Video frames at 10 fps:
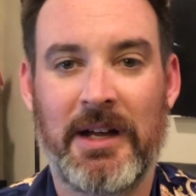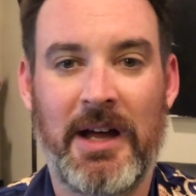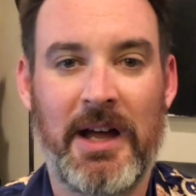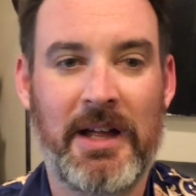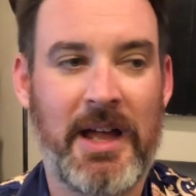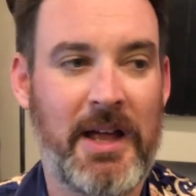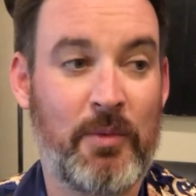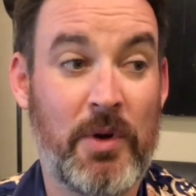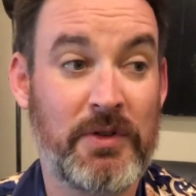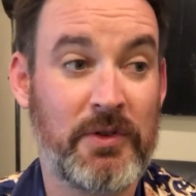I had
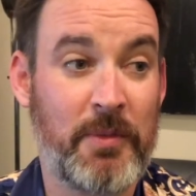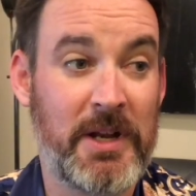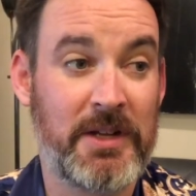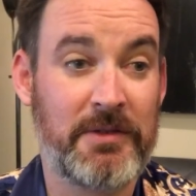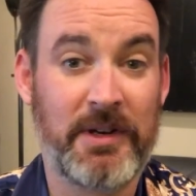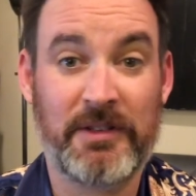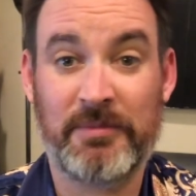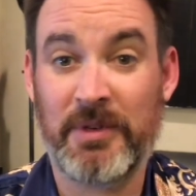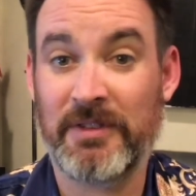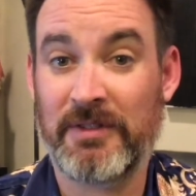one too many drinks,
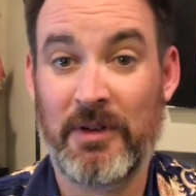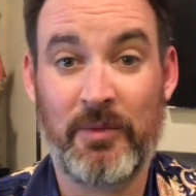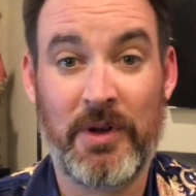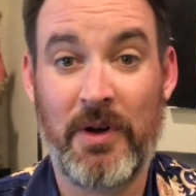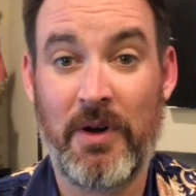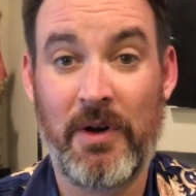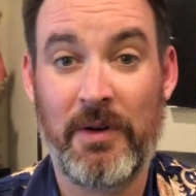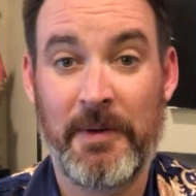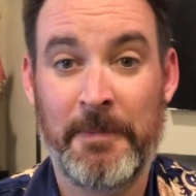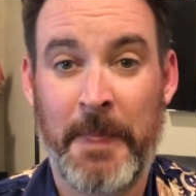because don't we all?
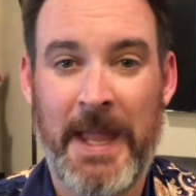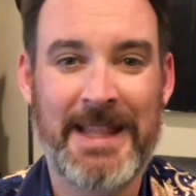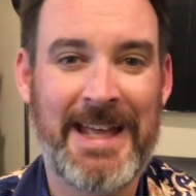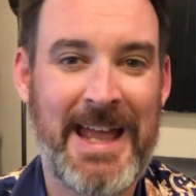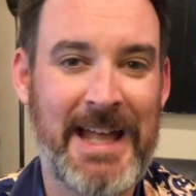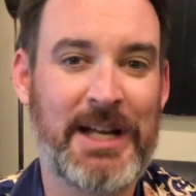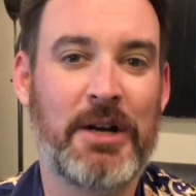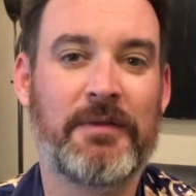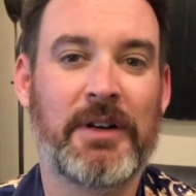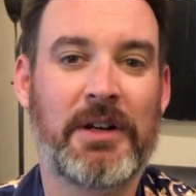And the
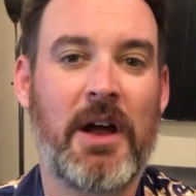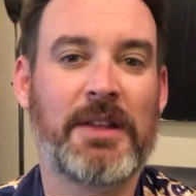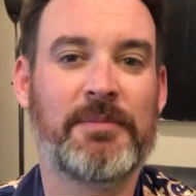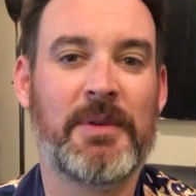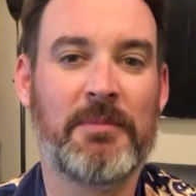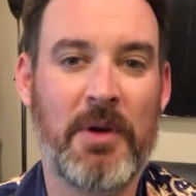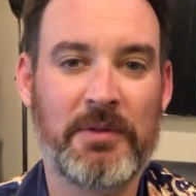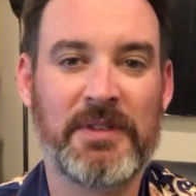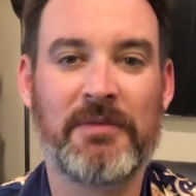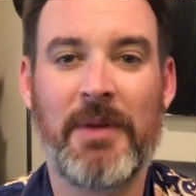hangover cost me
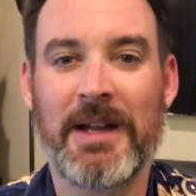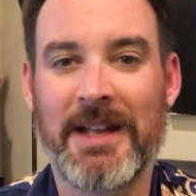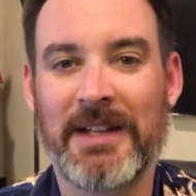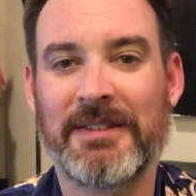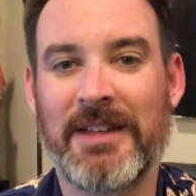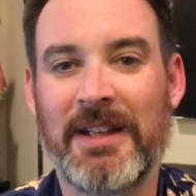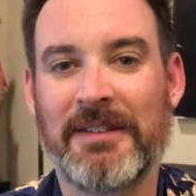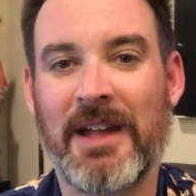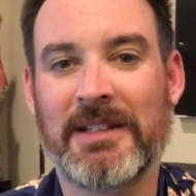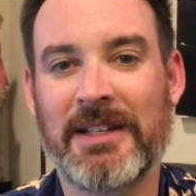most of my next day's
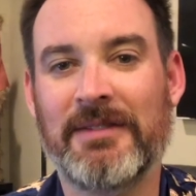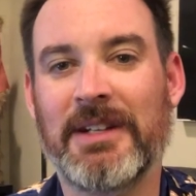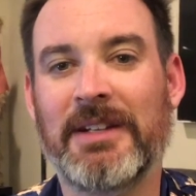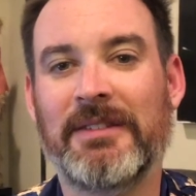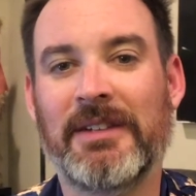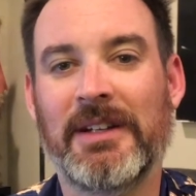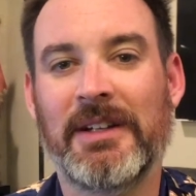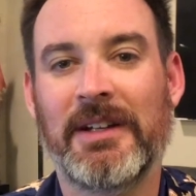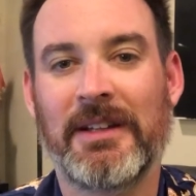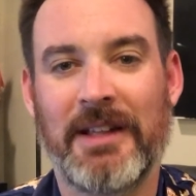activities,
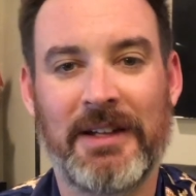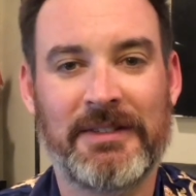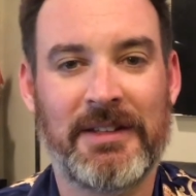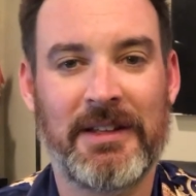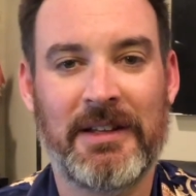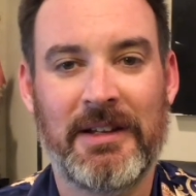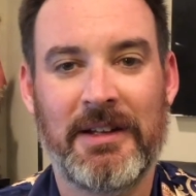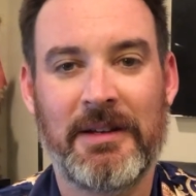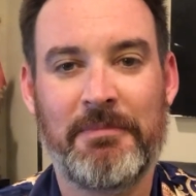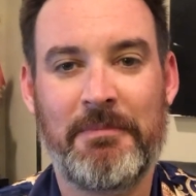thanks to the
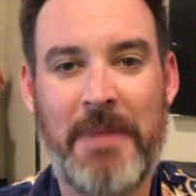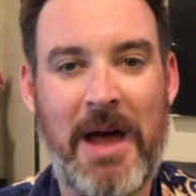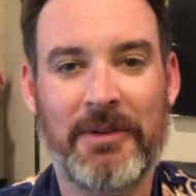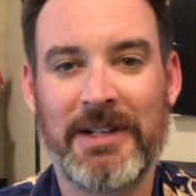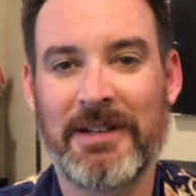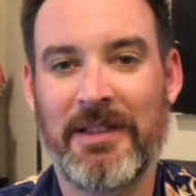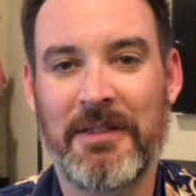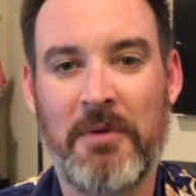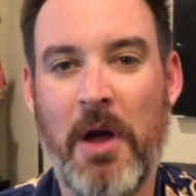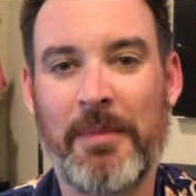pounding,
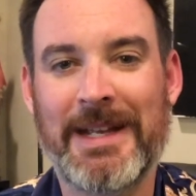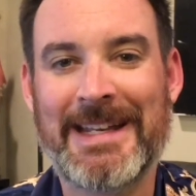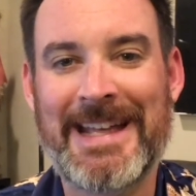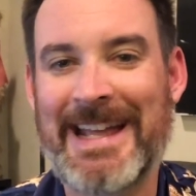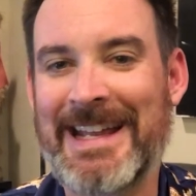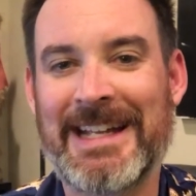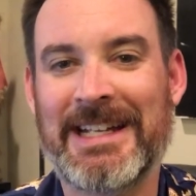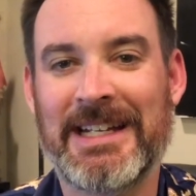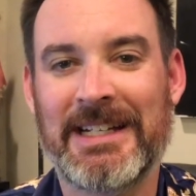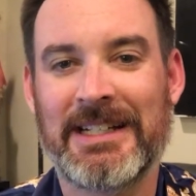throbbing
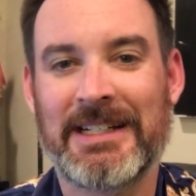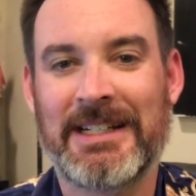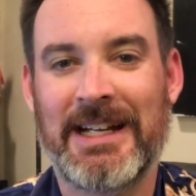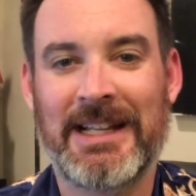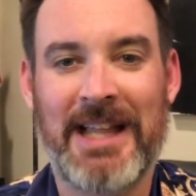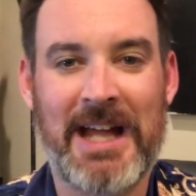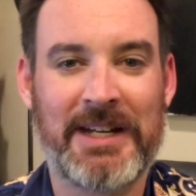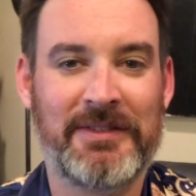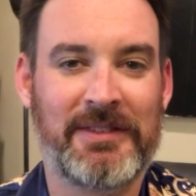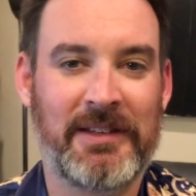headache and
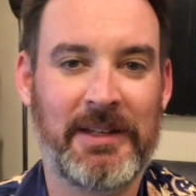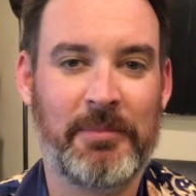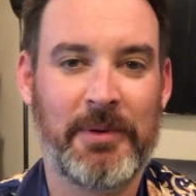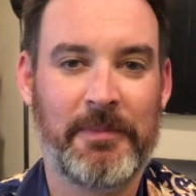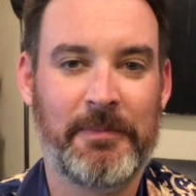lack of sleep.